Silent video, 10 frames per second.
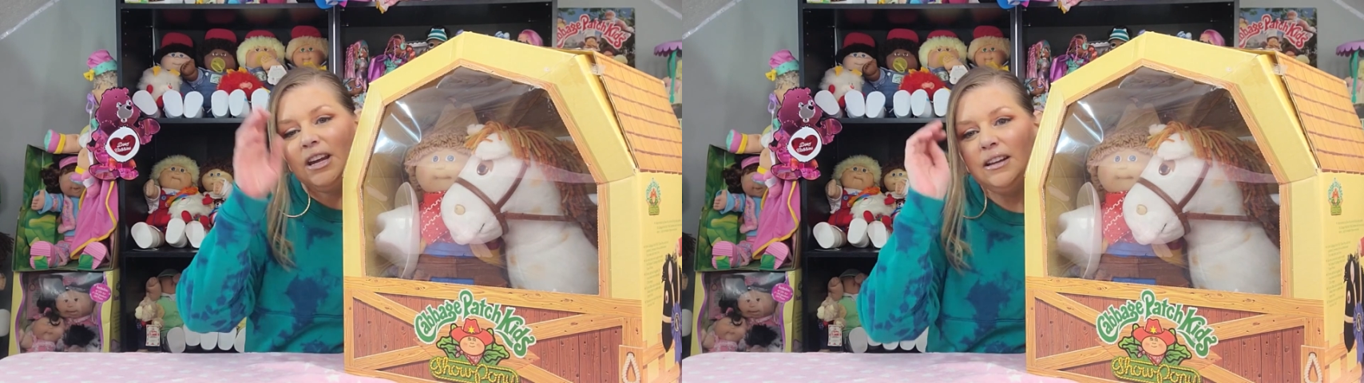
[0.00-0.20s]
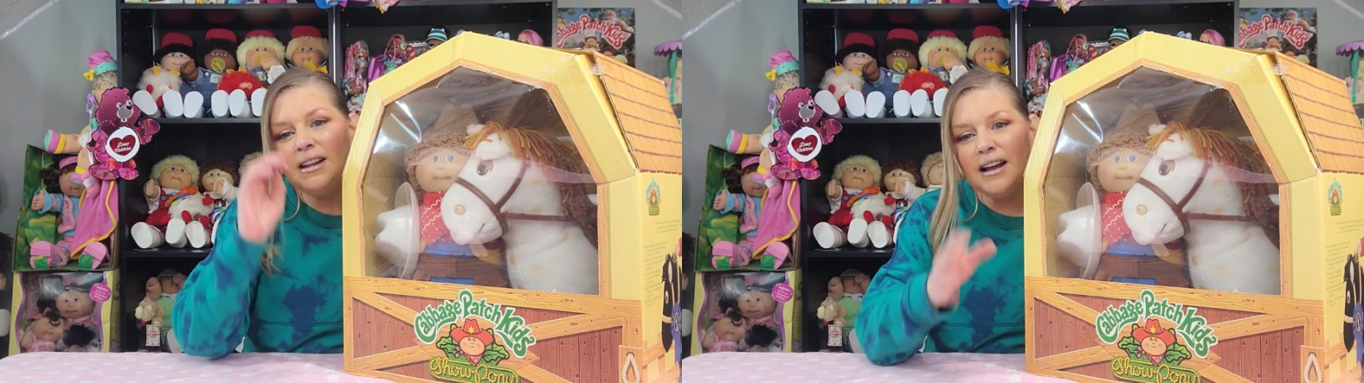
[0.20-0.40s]

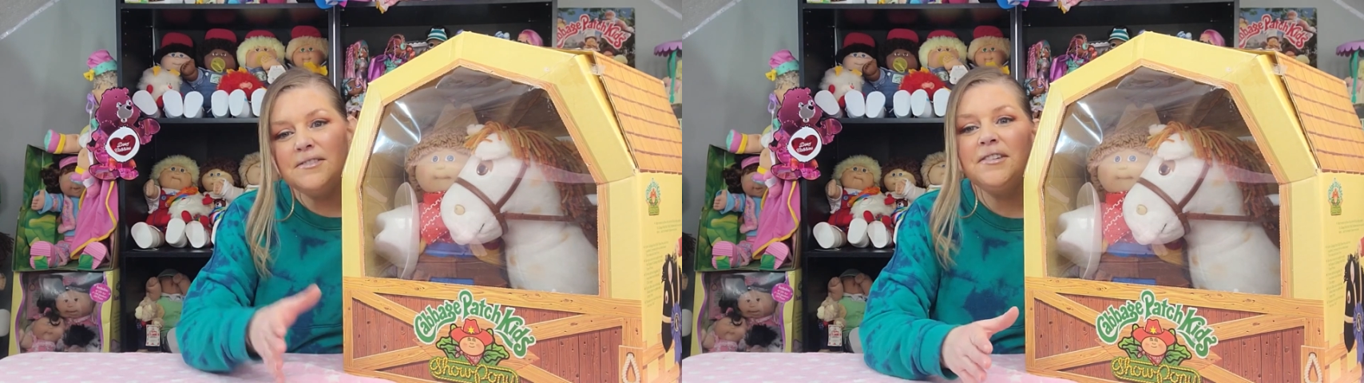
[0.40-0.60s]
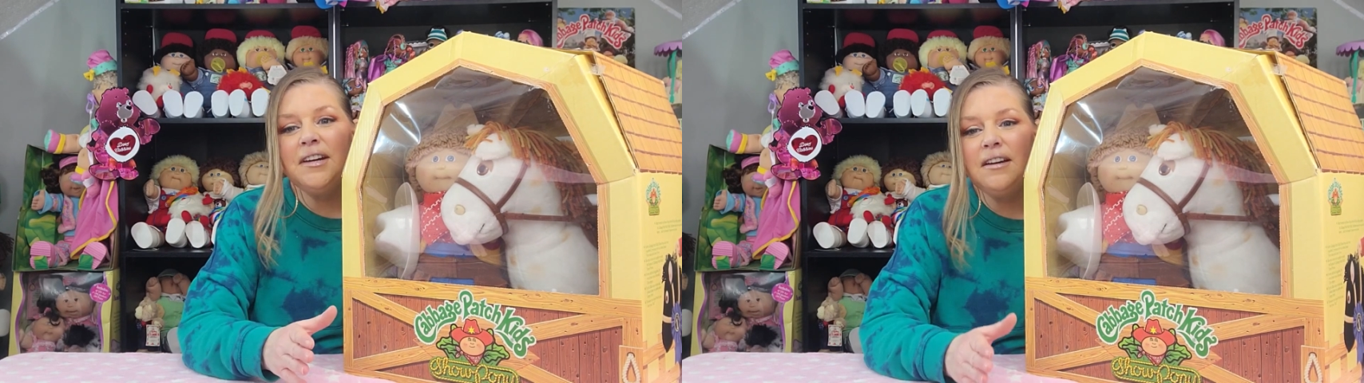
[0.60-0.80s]

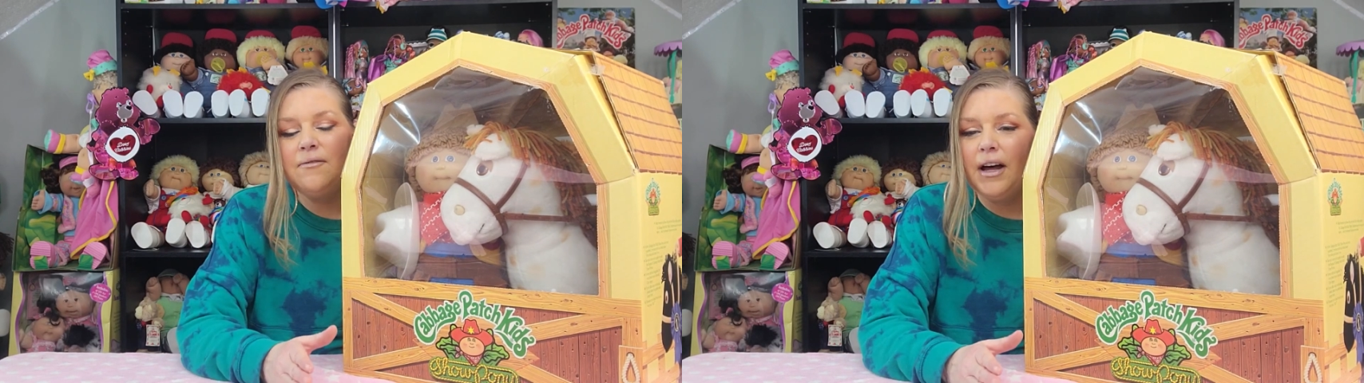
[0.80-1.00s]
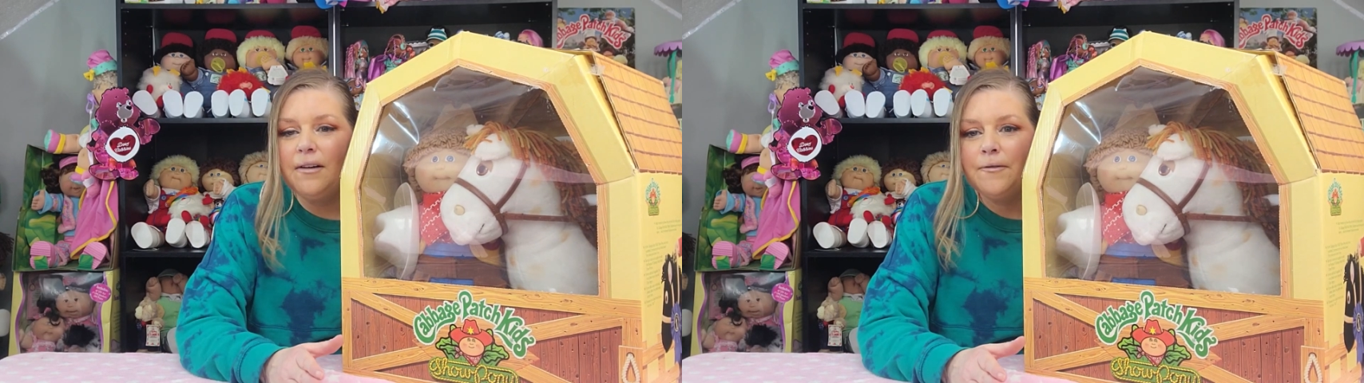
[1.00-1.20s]

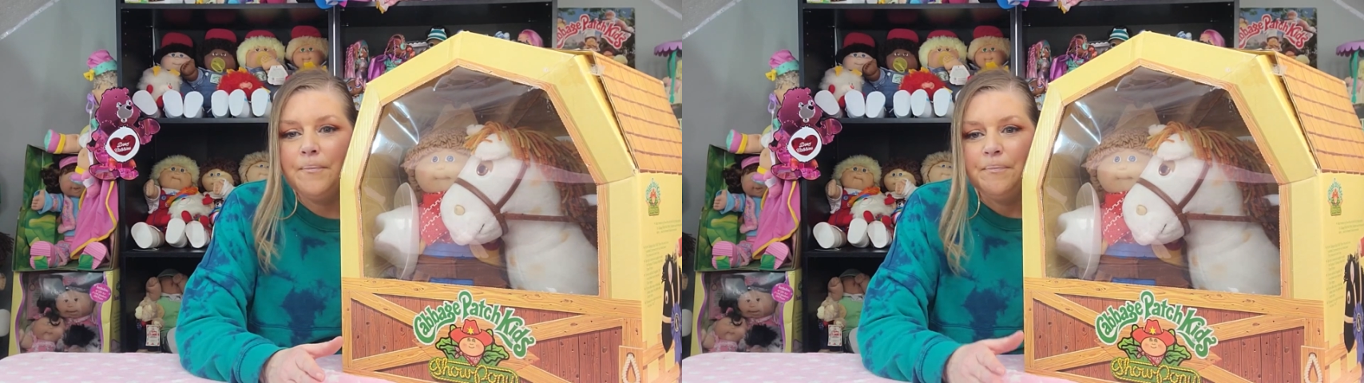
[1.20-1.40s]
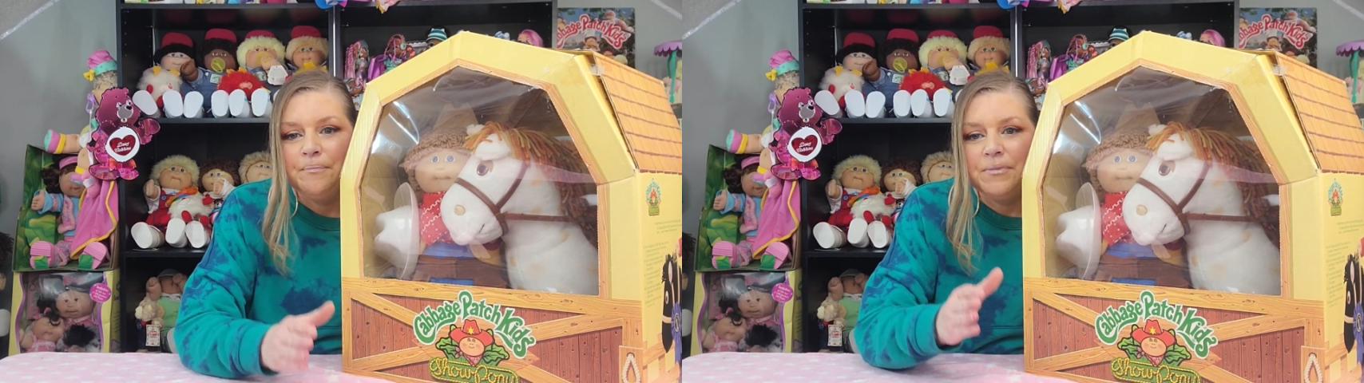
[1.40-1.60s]
1985.
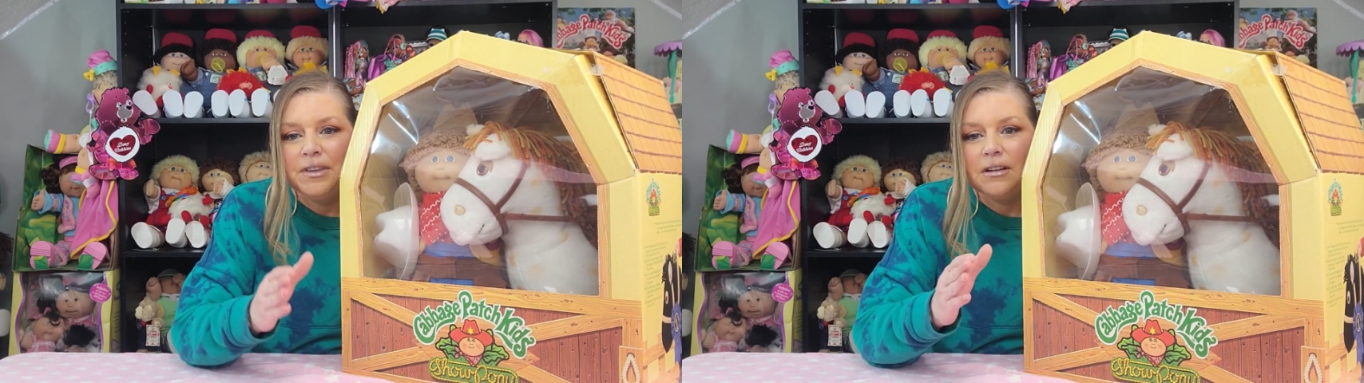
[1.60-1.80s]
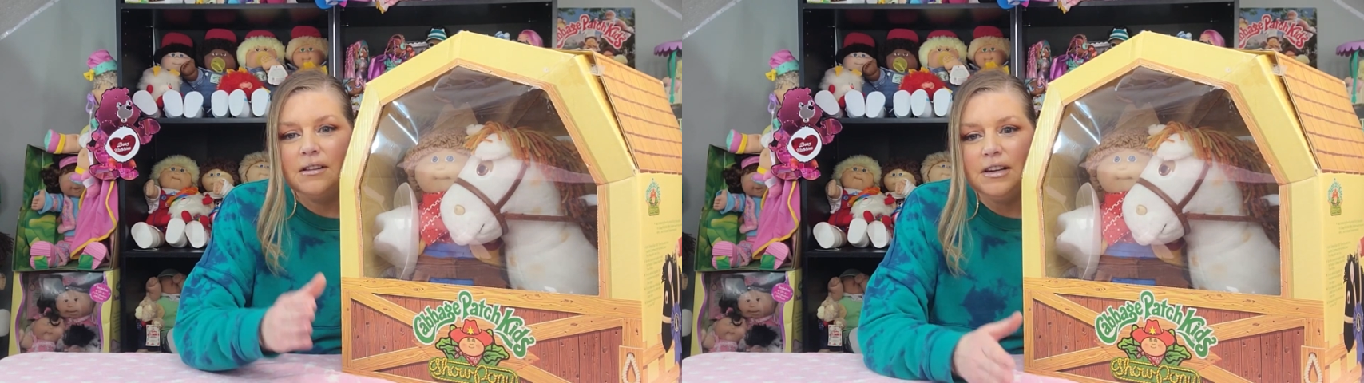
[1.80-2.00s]

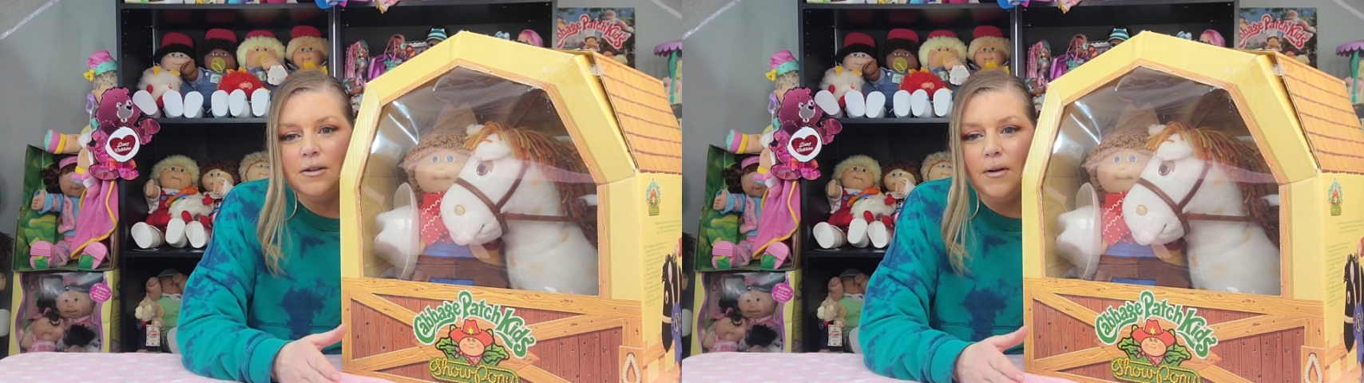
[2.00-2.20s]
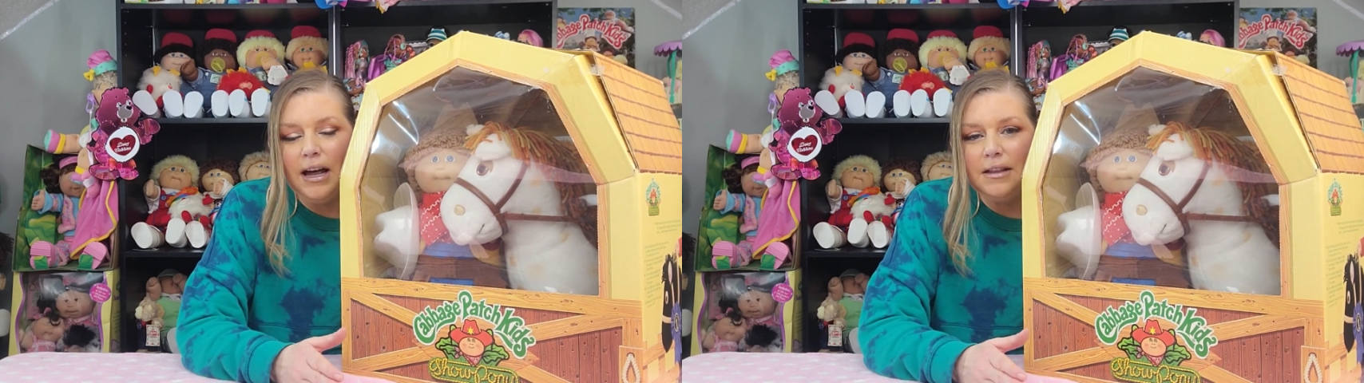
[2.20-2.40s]

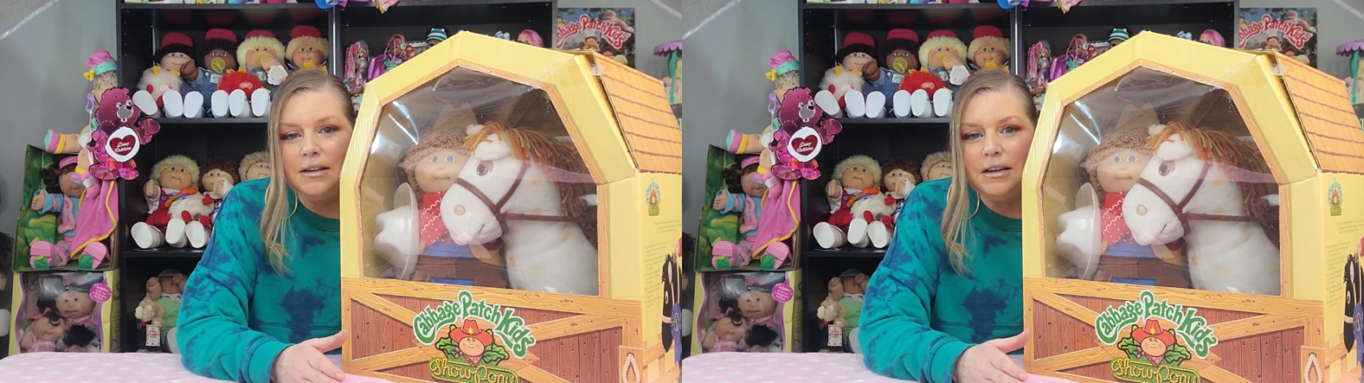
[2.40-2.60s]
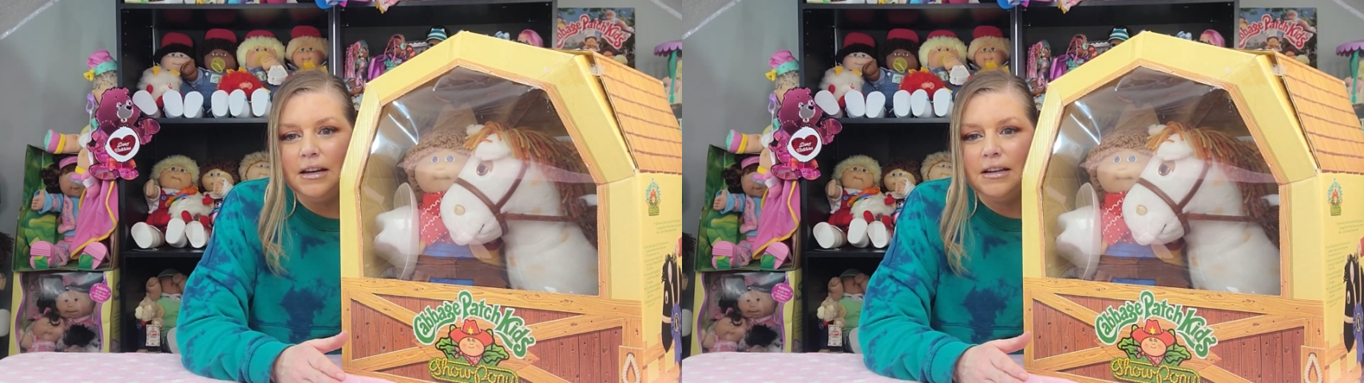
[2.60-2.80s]
Coleco had
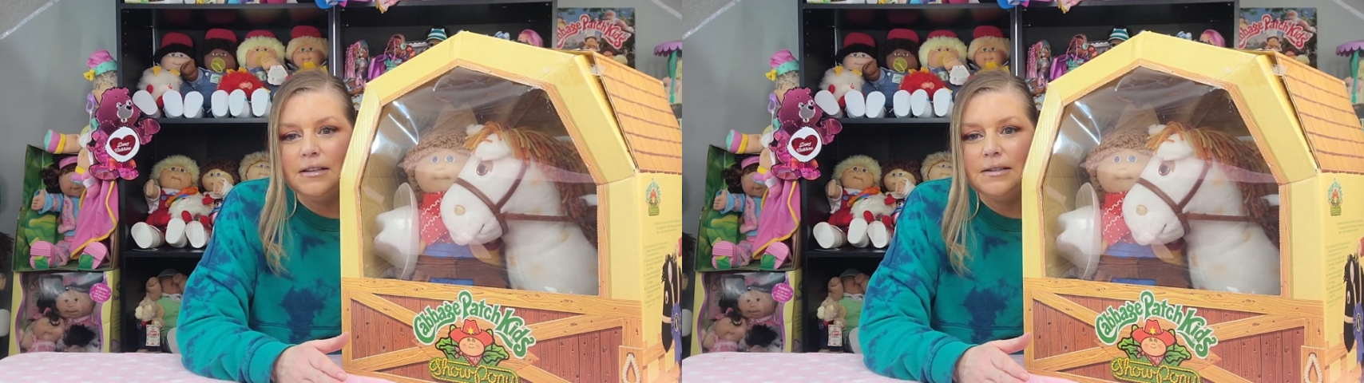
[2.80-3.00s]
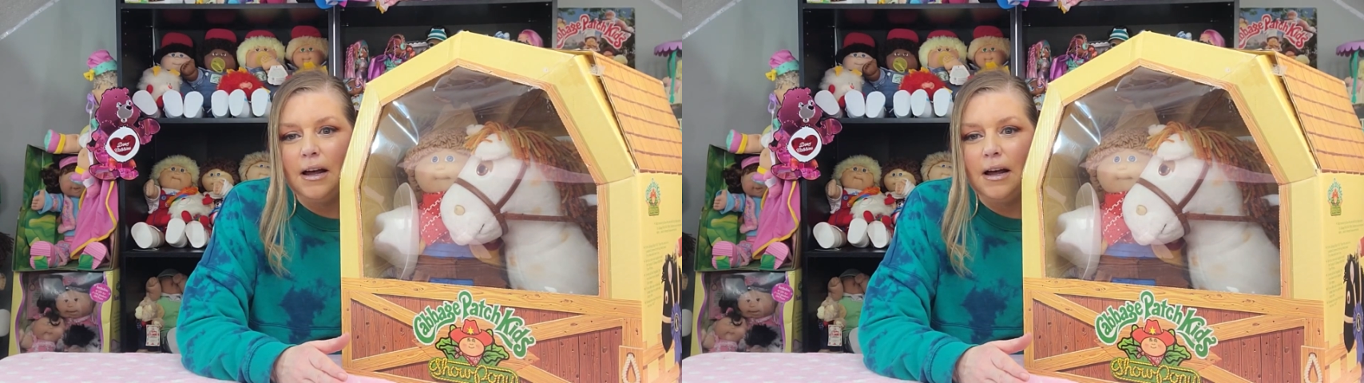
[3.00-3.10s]
the kids.